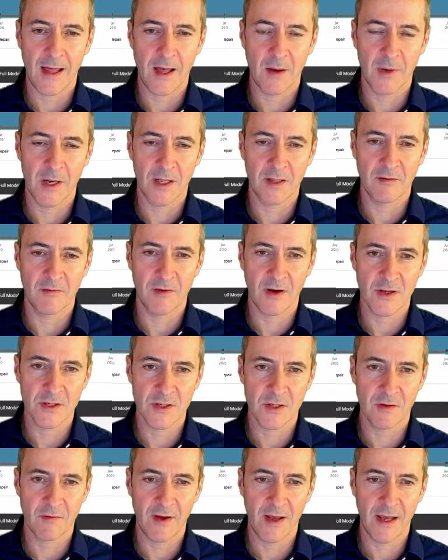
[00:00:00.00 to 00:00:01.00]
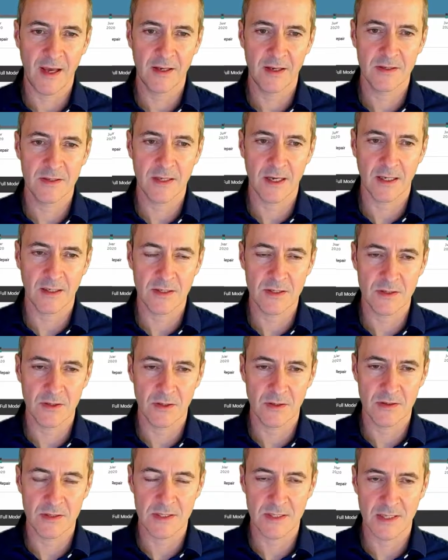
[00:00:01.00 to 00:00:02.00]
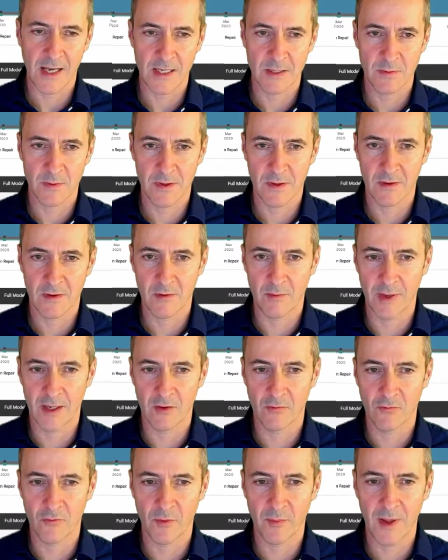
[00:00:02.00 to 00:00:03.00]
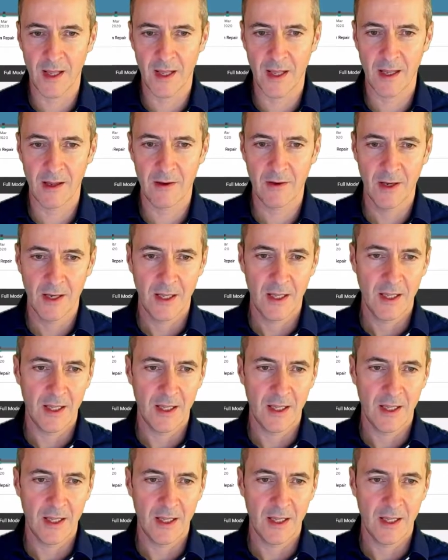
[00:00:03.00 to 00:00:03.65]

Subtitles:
how many devices you've had under certain states, whether they've been in repair,